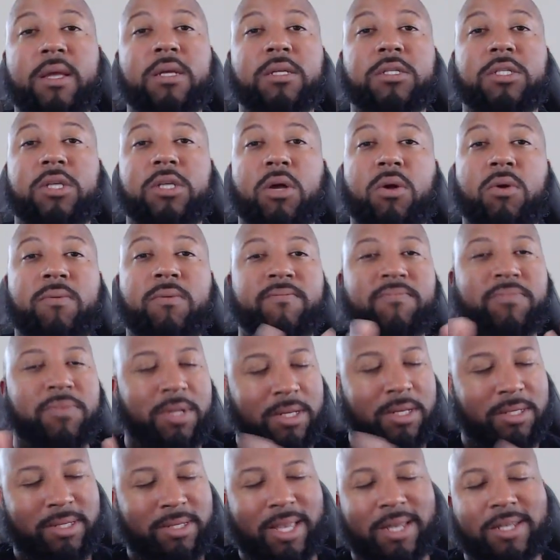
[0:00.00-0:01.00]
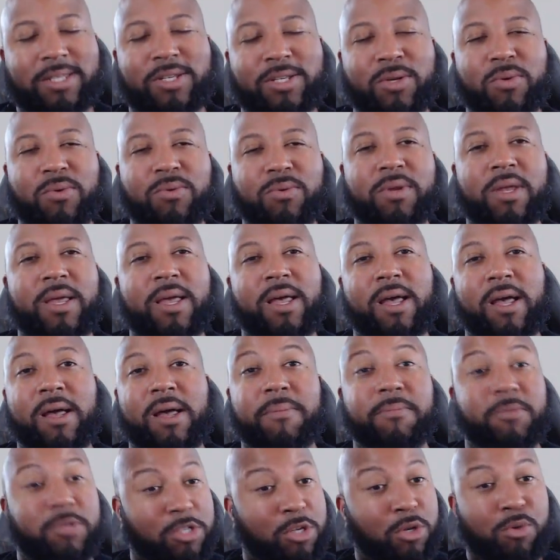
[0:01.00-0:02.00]
So stay tuned.
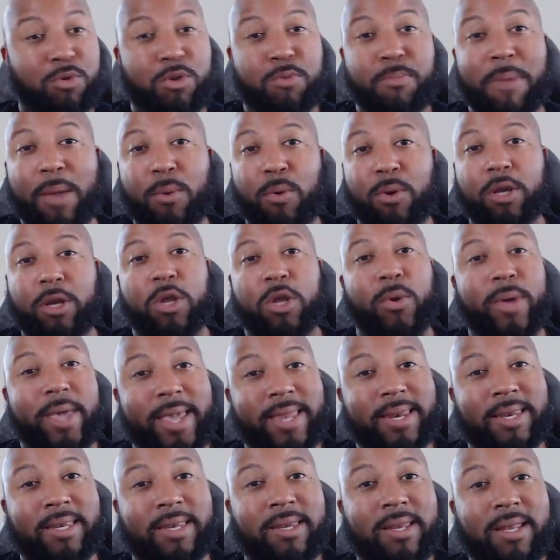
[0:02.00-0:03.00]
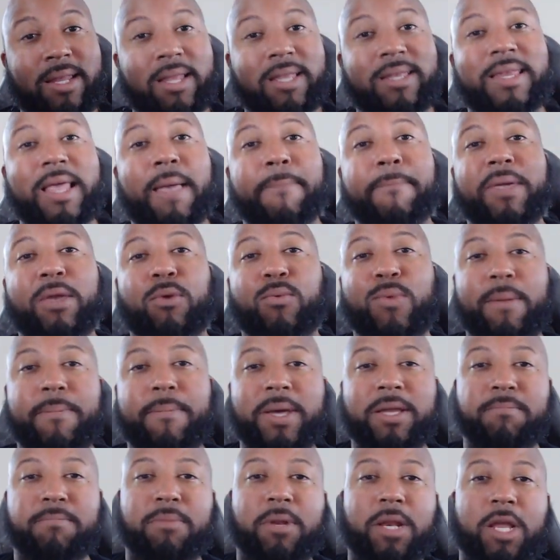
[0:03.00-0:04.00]
Um, so you might want to go ahead and click that big red
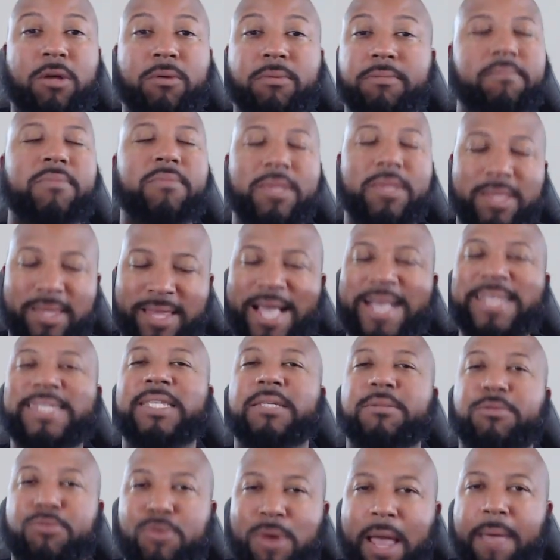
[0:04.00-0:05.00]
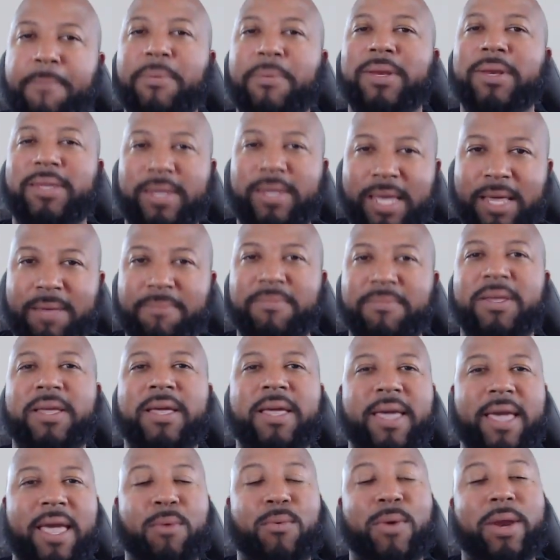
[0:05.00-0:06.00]
button below. That subscribe button, yep.
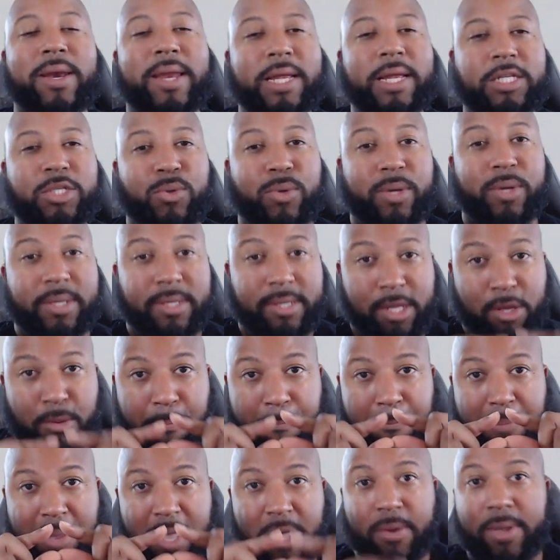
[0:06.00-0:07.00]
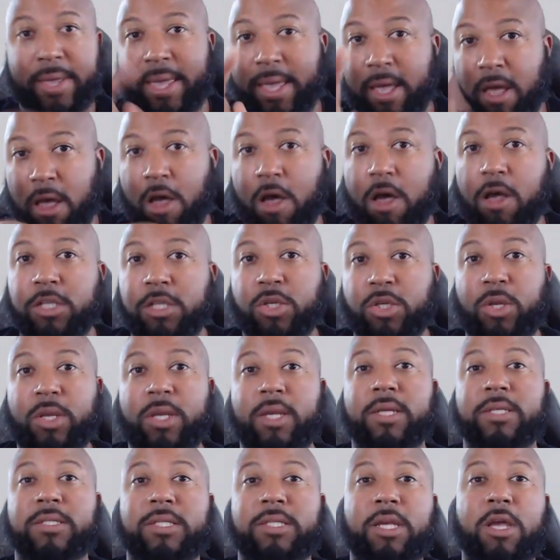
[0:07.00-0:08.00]
And right next to it is a little bell, hit all so you
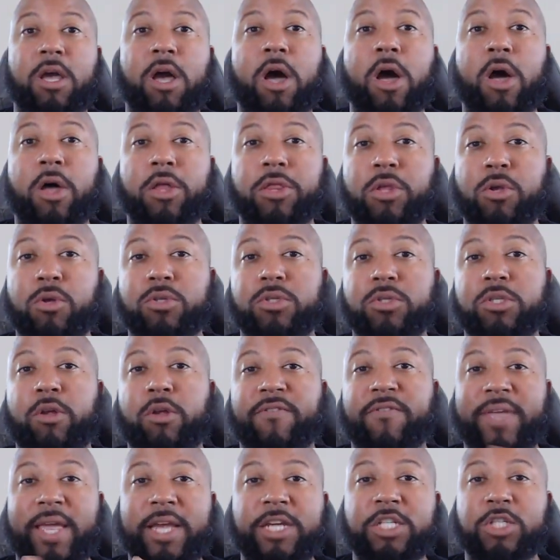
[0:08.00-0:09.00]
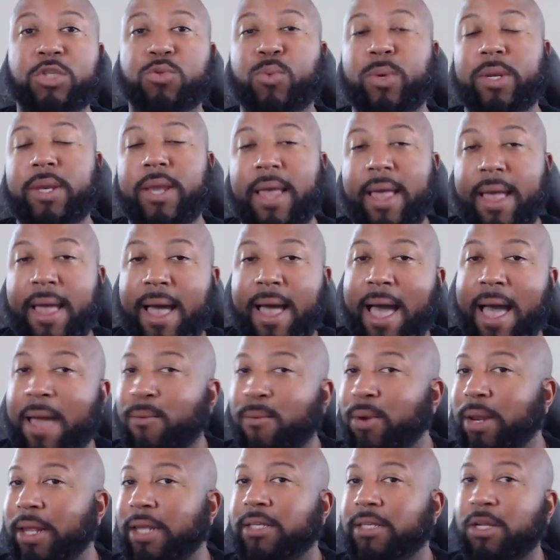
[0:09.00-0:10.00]
can see all those notifications when I
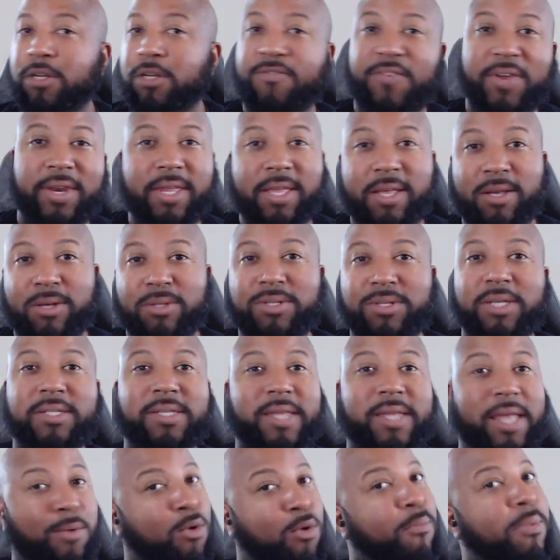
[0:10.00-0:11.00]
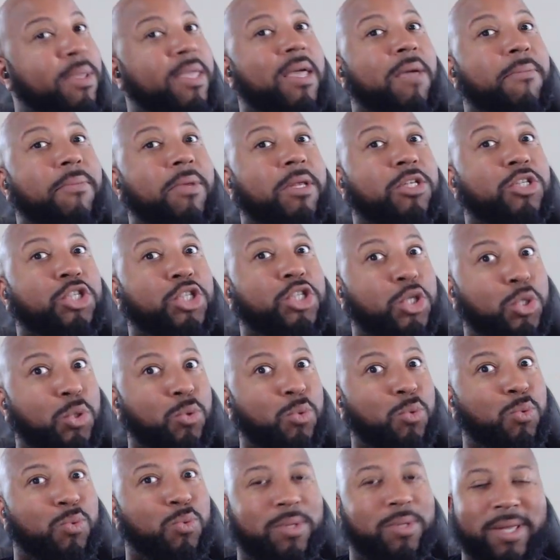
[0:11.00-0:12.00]
release those videos because they will be coming
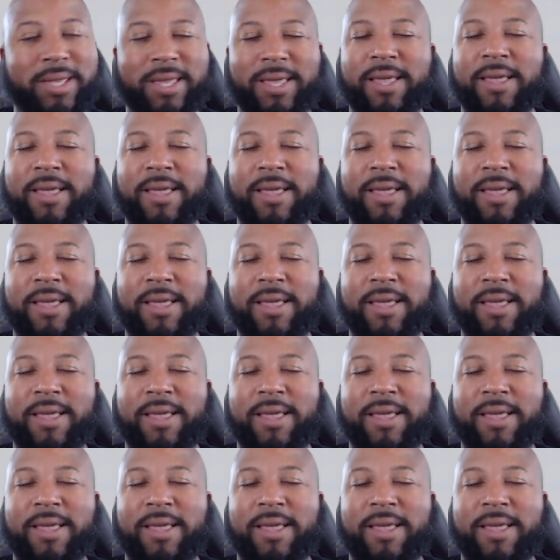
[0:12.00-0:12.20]
soon.